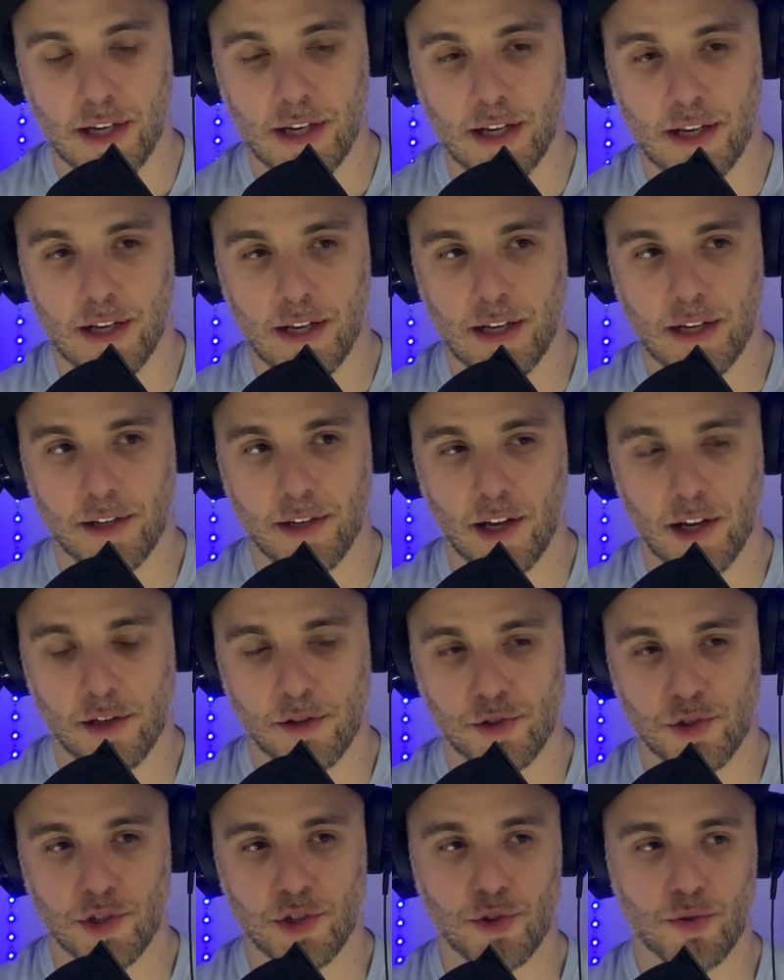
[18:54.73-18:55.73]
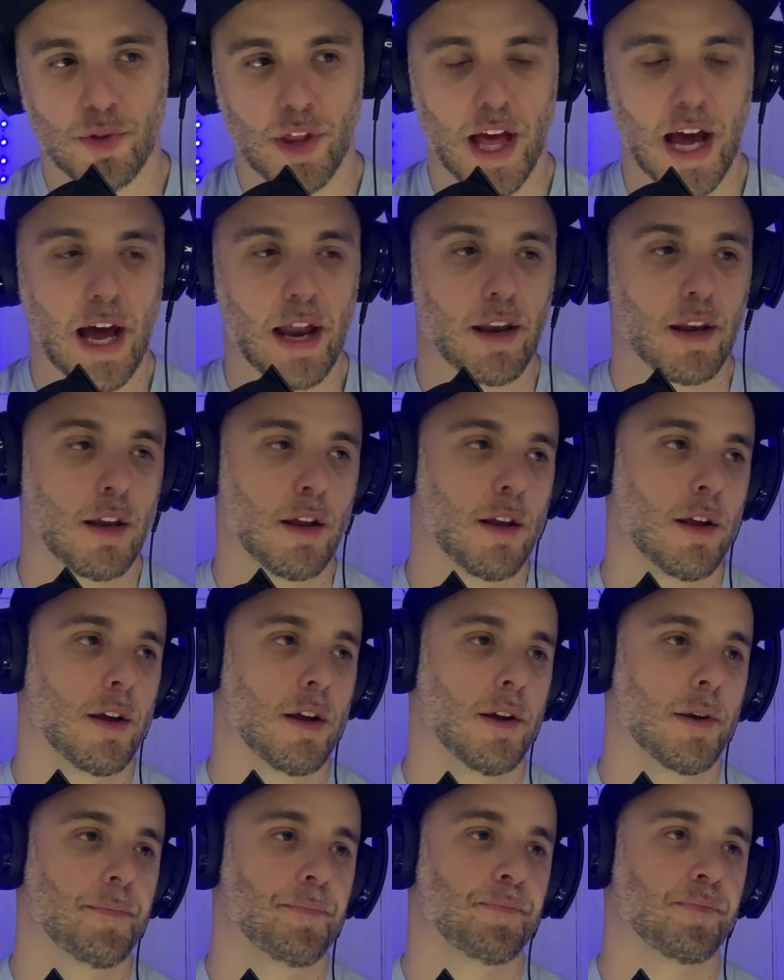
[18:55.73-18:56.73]
And I usually do that.
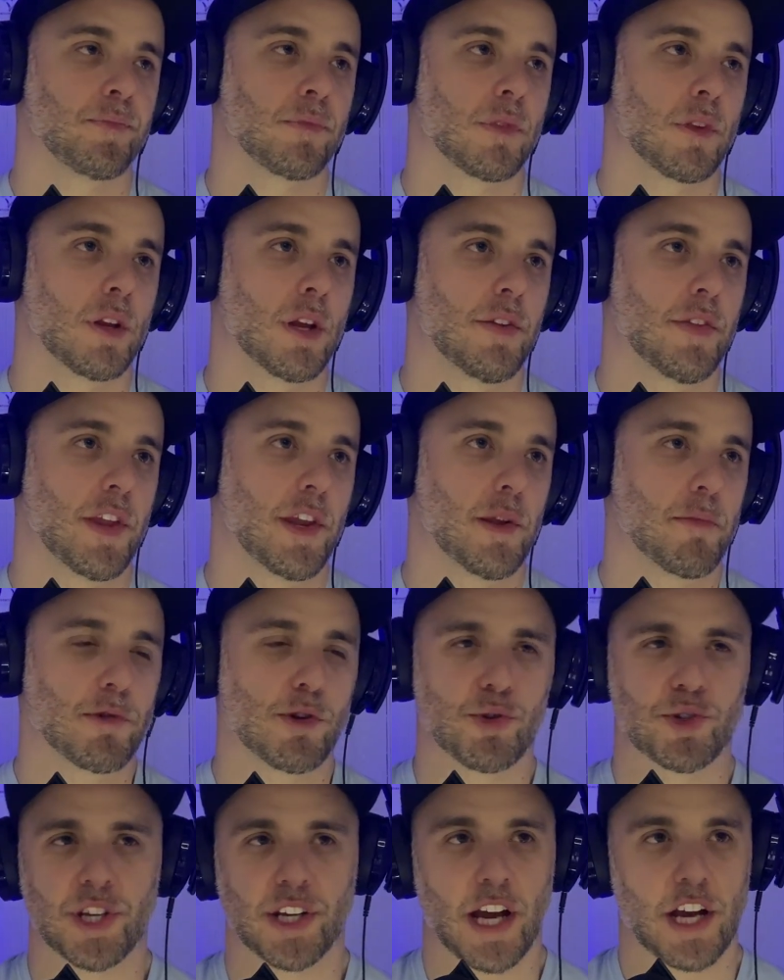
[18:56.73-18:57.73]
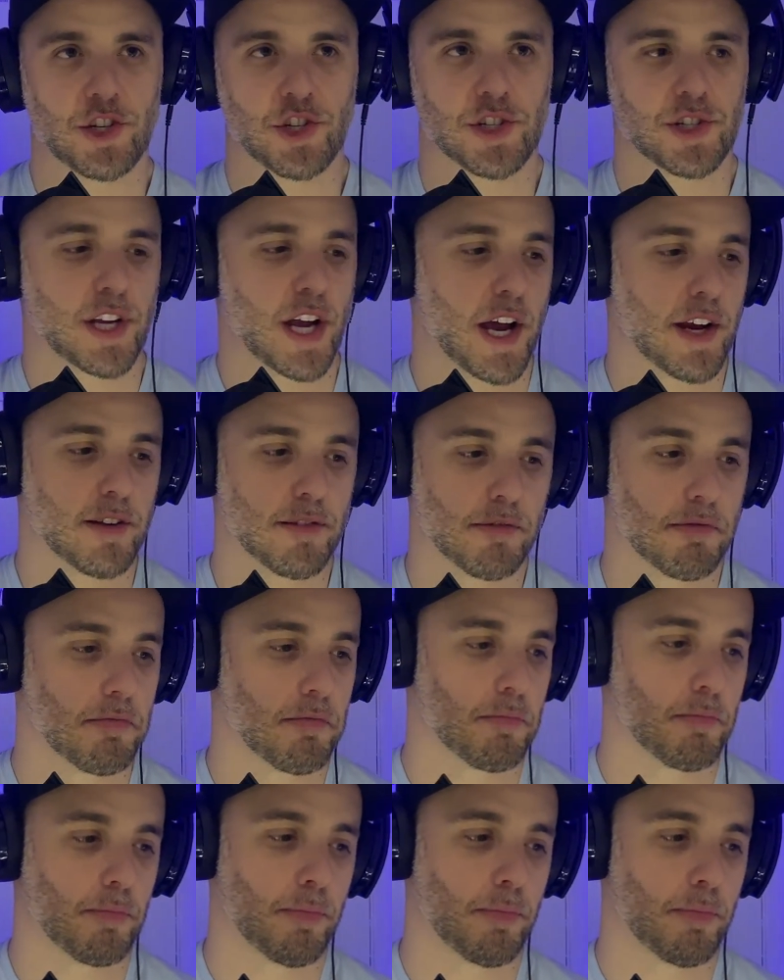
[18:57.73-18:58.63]
And then the music I just kind of